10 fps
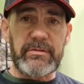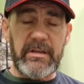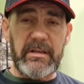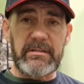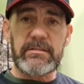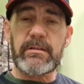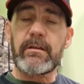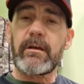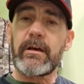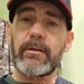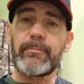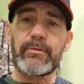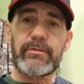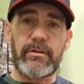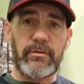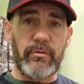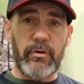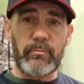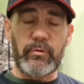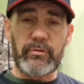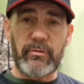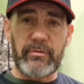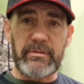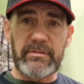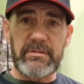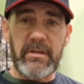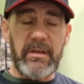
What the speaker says: settings, and I put it in normal tones,